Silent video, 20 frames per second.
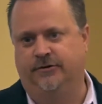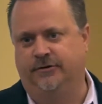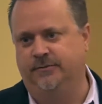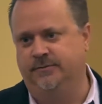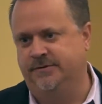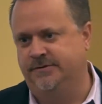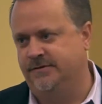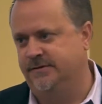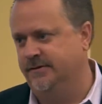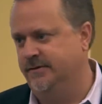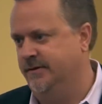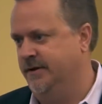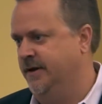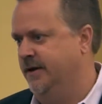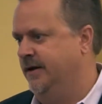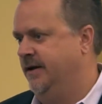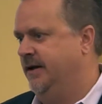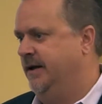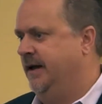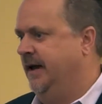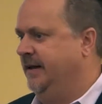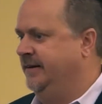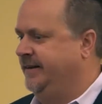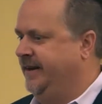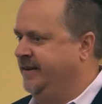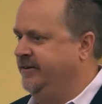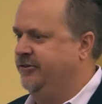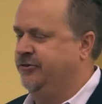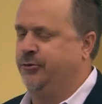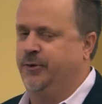rooms and
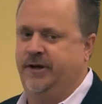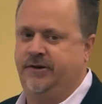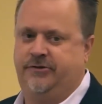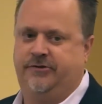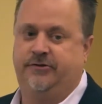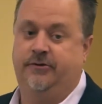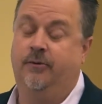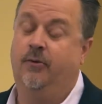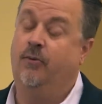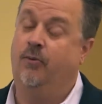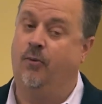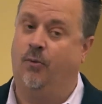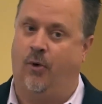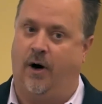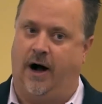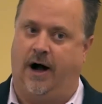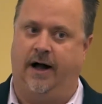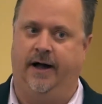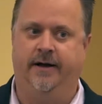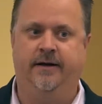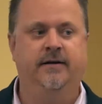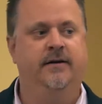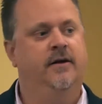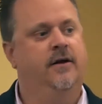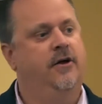10 suites. Why?